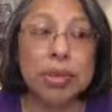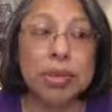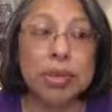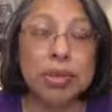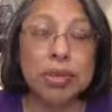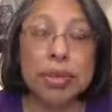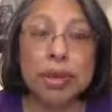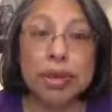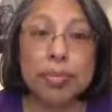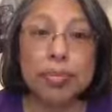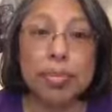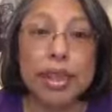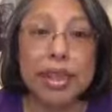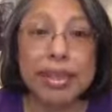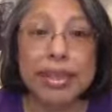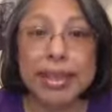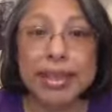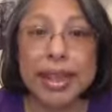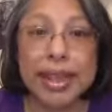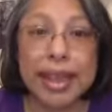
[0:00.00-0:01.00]
doing the
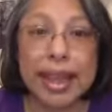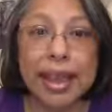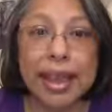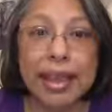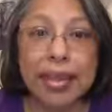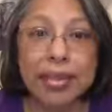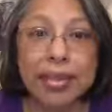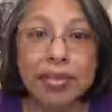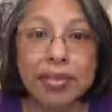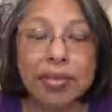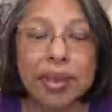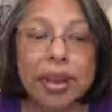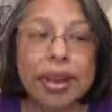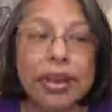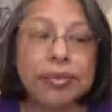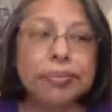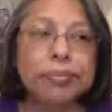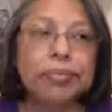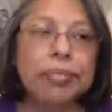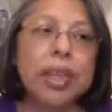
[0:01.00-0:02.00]
best they can,
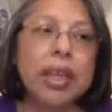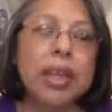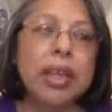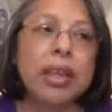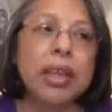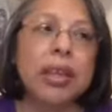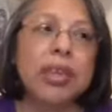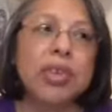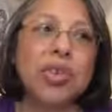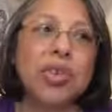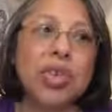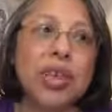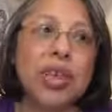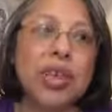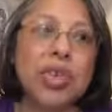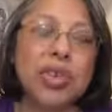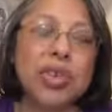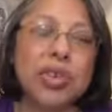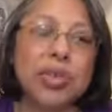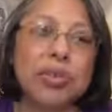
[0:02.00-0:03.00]
right?
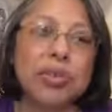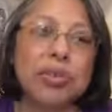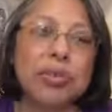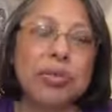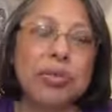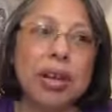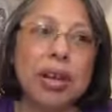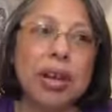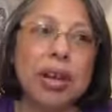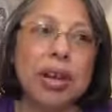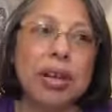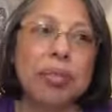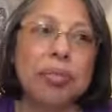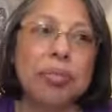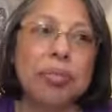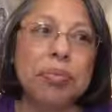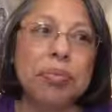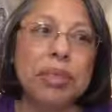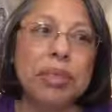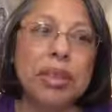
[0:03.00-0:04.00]
Trying to
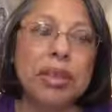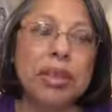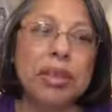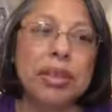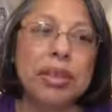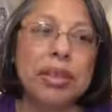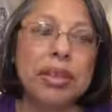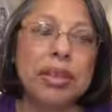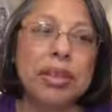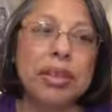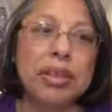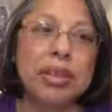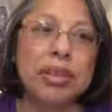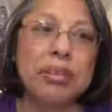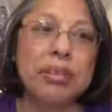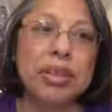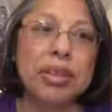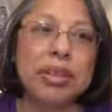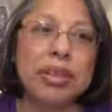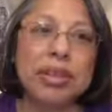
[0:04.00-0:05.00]
get
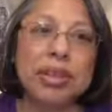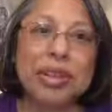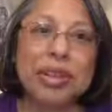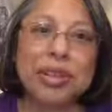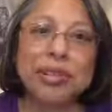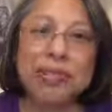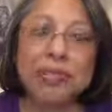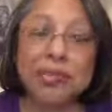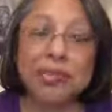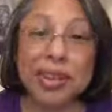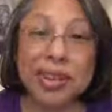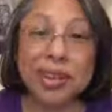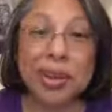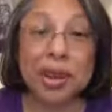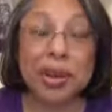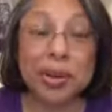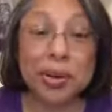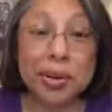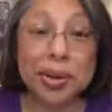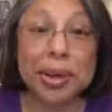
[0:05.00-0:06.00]
their feet
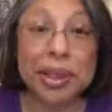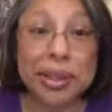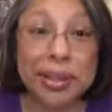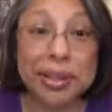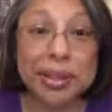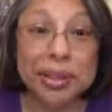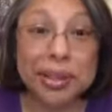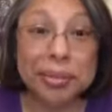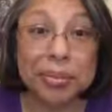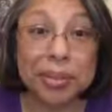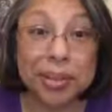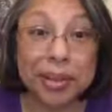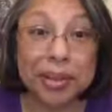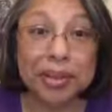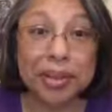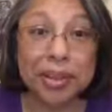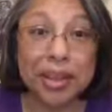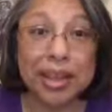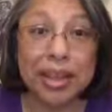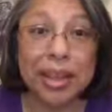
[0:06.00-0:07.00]
underneath them,
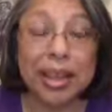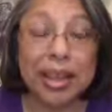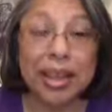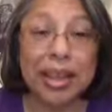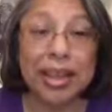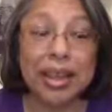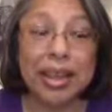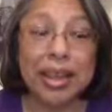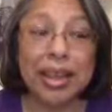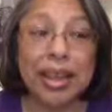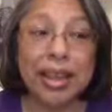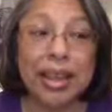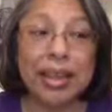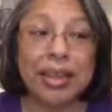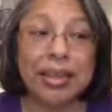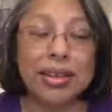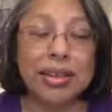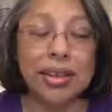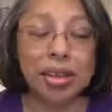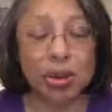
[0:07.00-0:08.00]
literally.
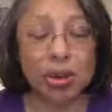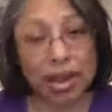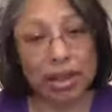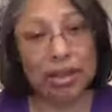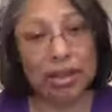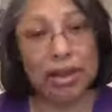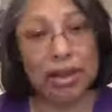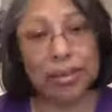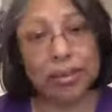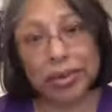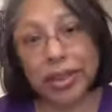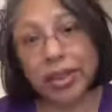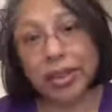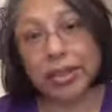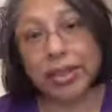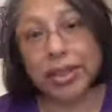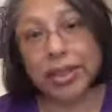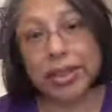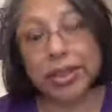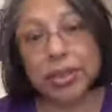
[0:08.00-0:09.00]
And so I thought, well,
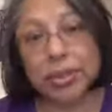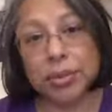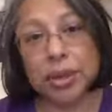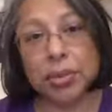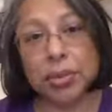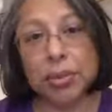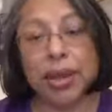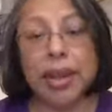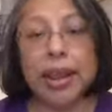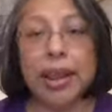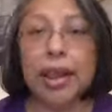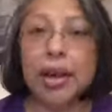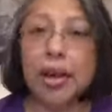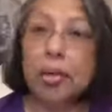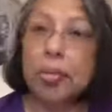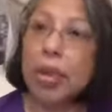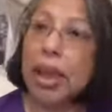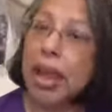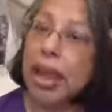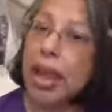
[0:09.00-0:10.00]
this is one way to
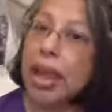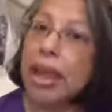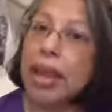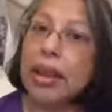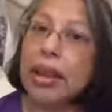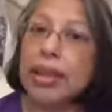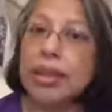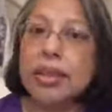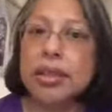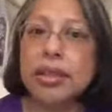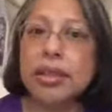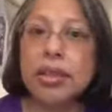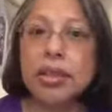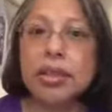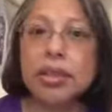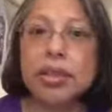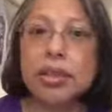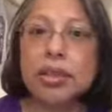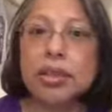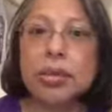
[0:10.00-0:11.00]
help, and this is
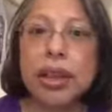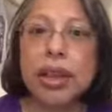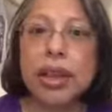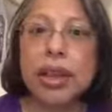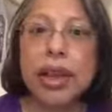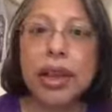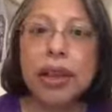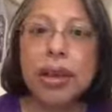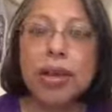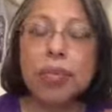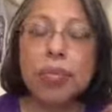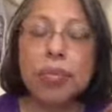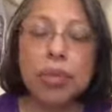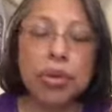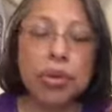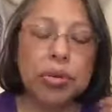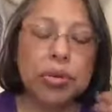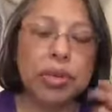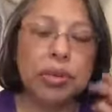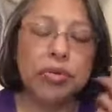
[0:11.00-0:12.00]
also a way to help
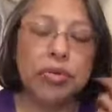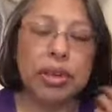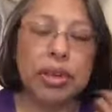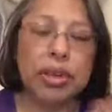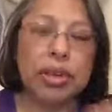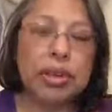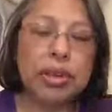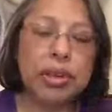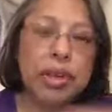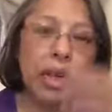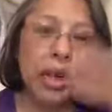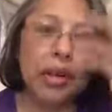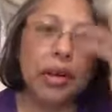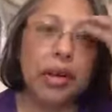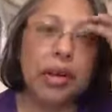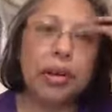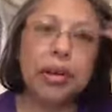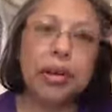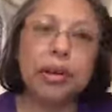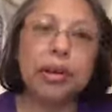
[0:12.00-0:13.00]
those of us that
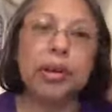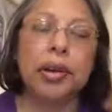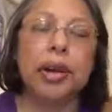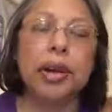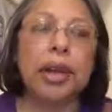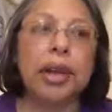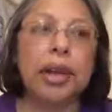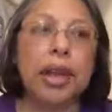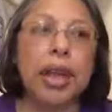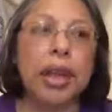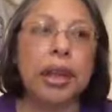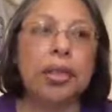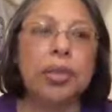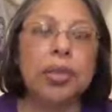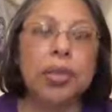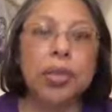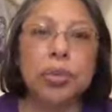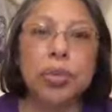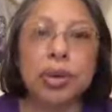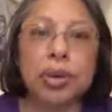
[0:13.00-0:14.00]
are
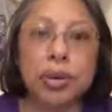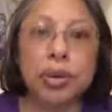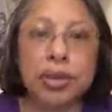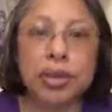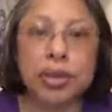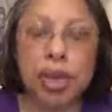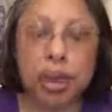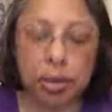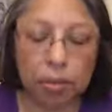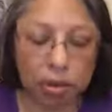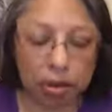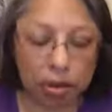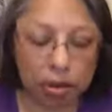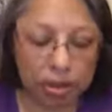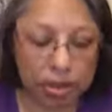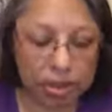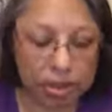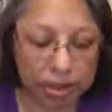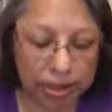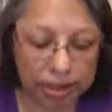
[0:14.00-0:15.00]
energy workers, light
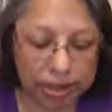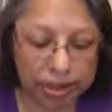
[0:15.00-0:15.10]
workers,